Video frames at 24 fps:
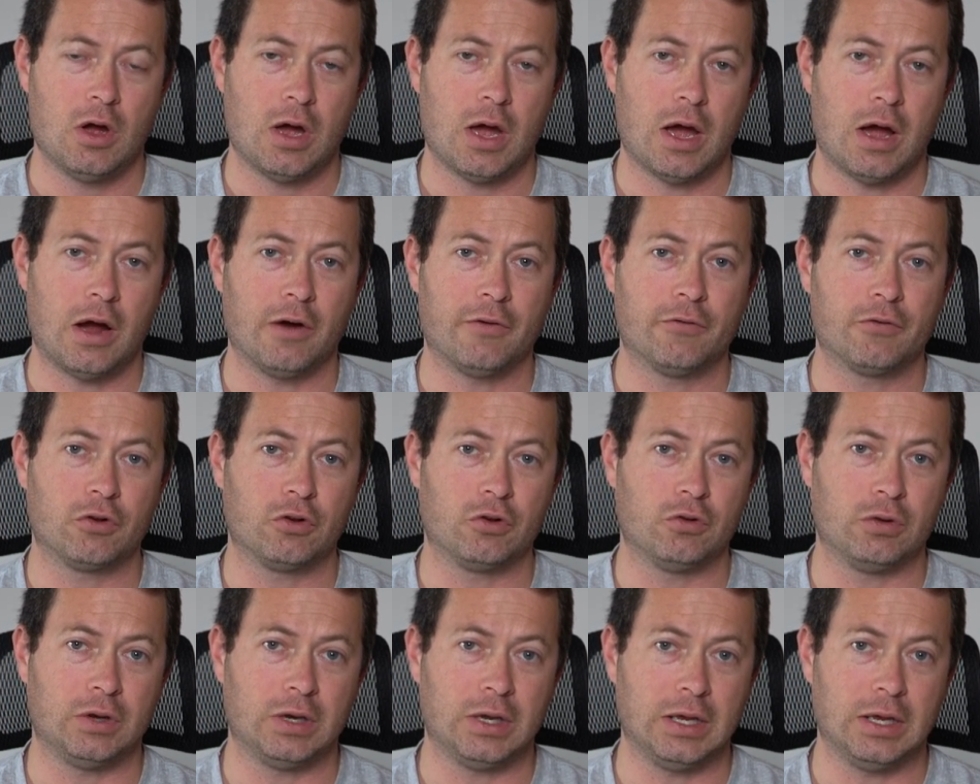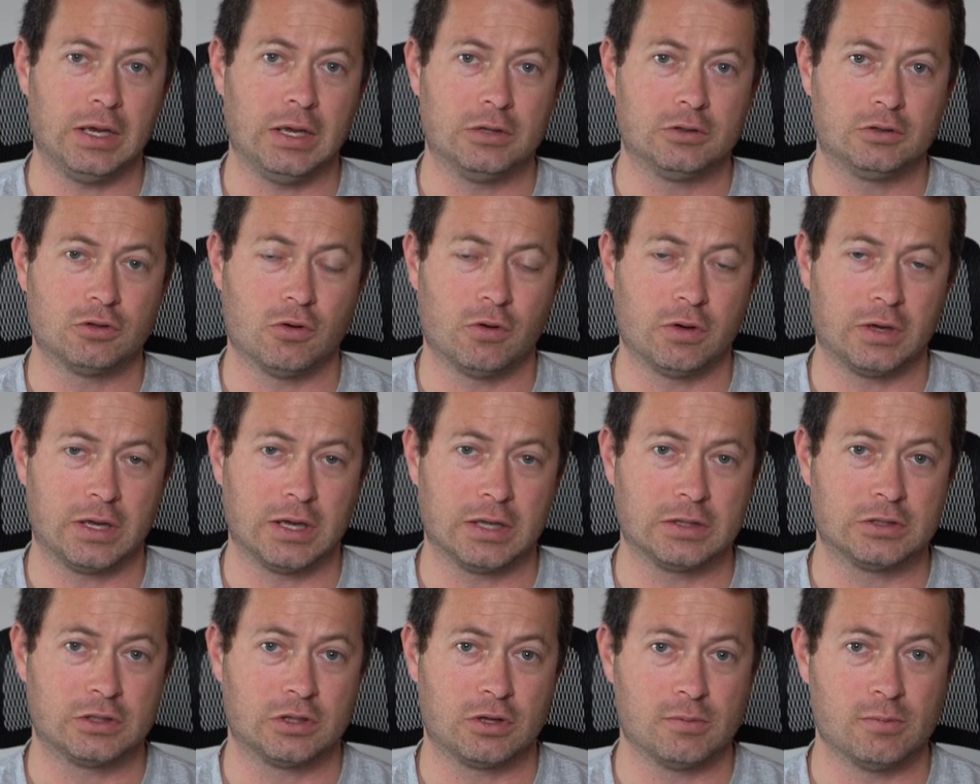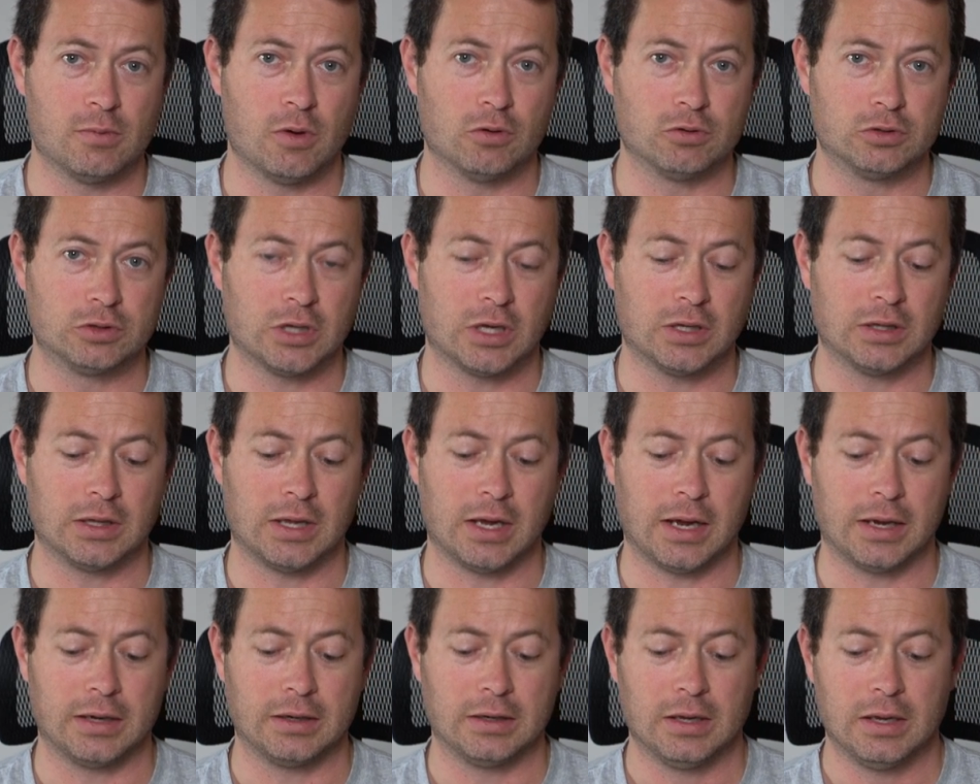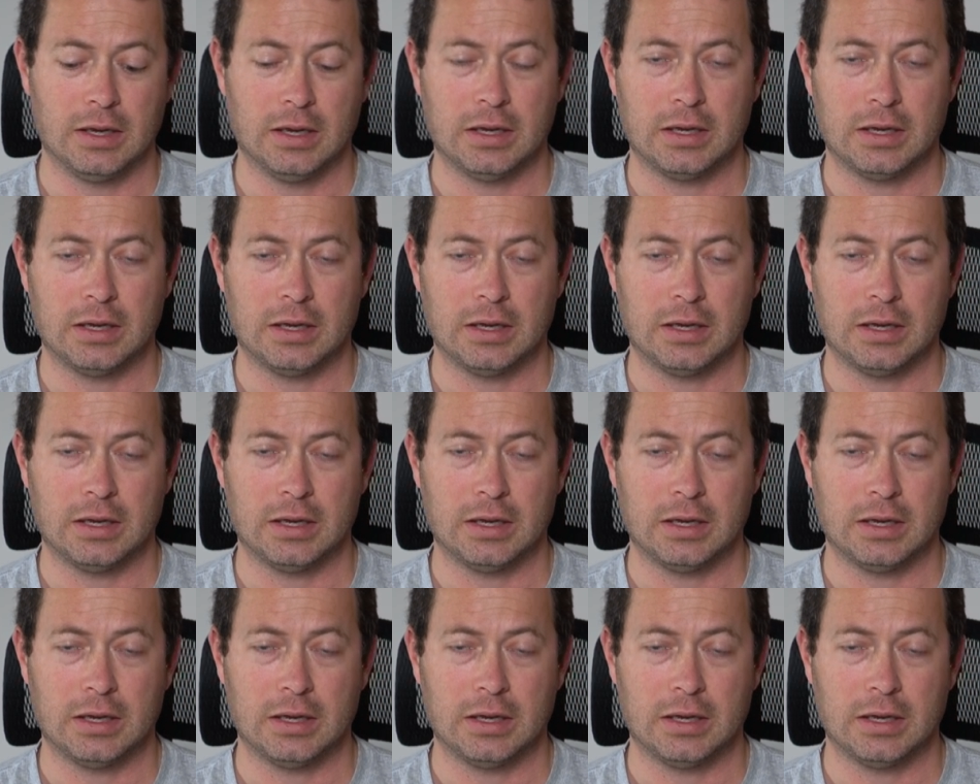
however you need so it gets the most sunlight.